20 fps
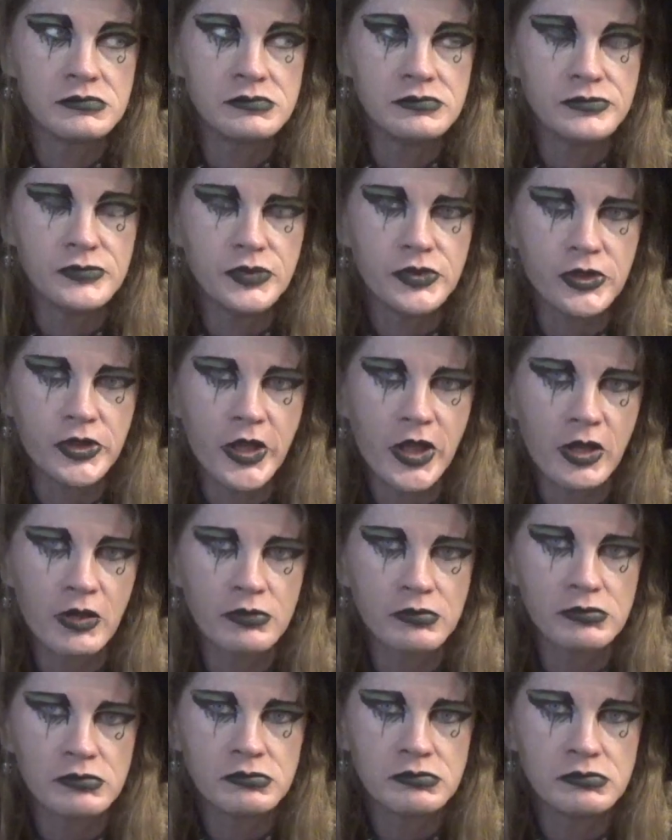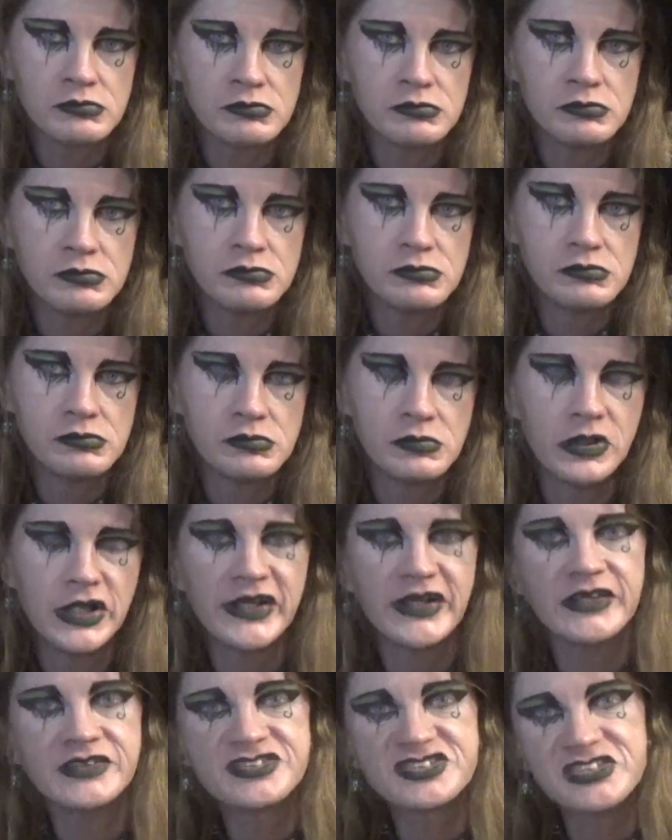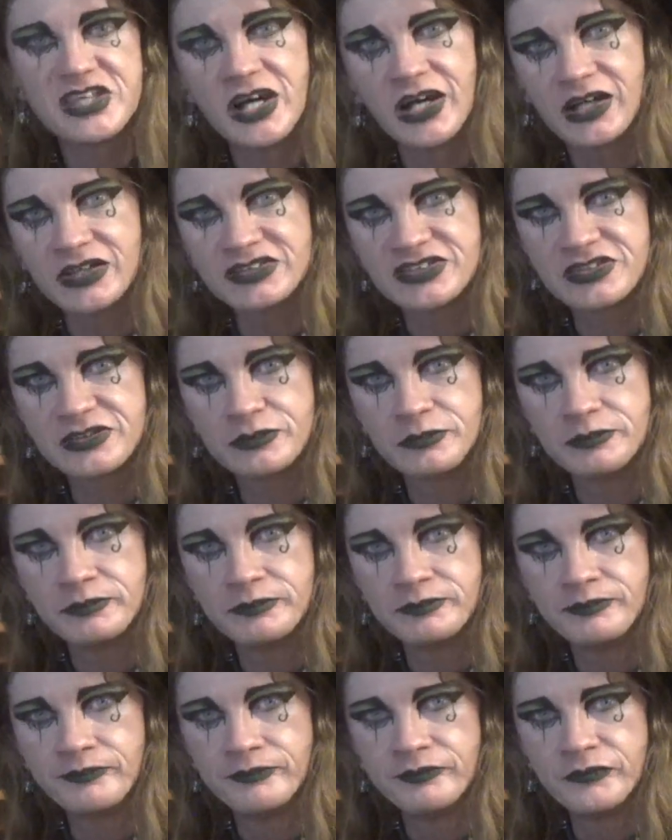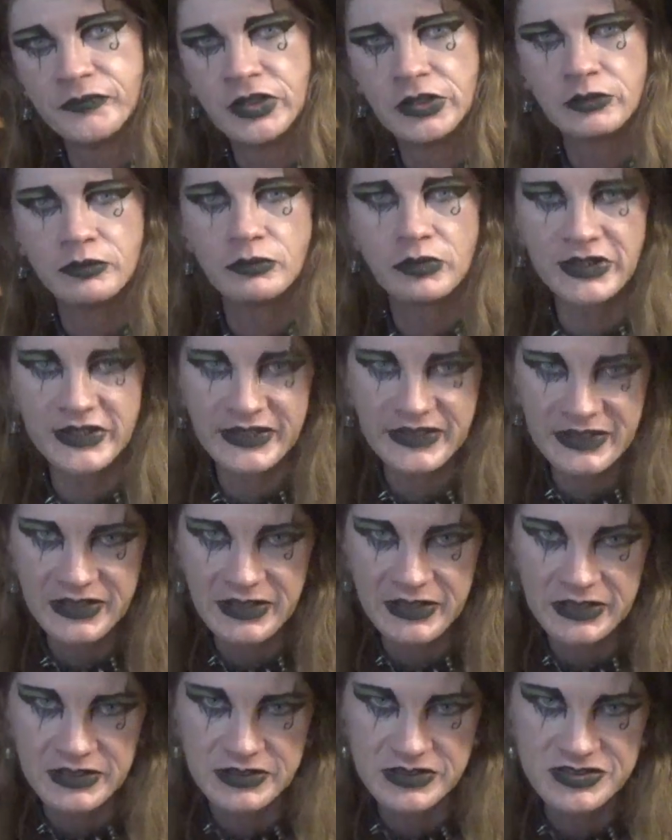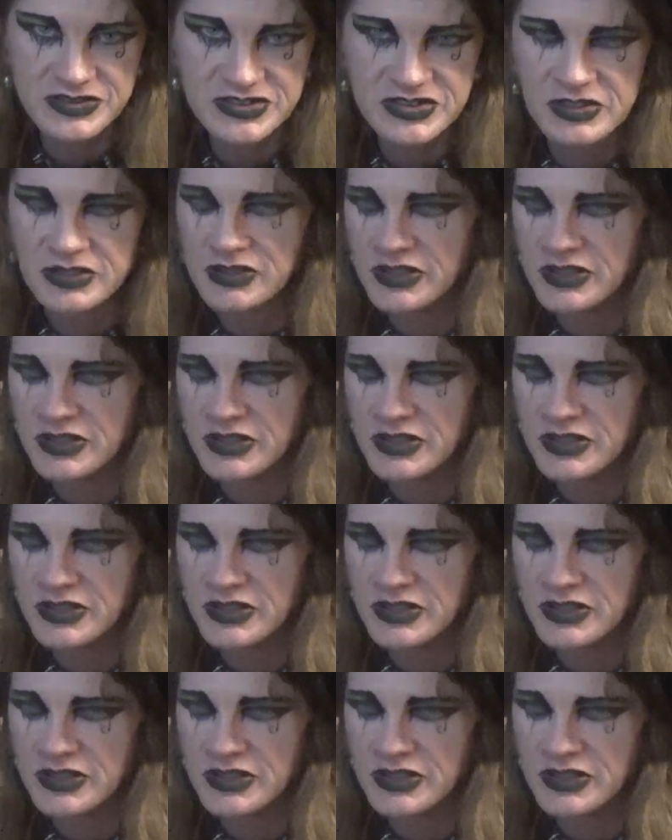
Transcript: No. It's not. What it is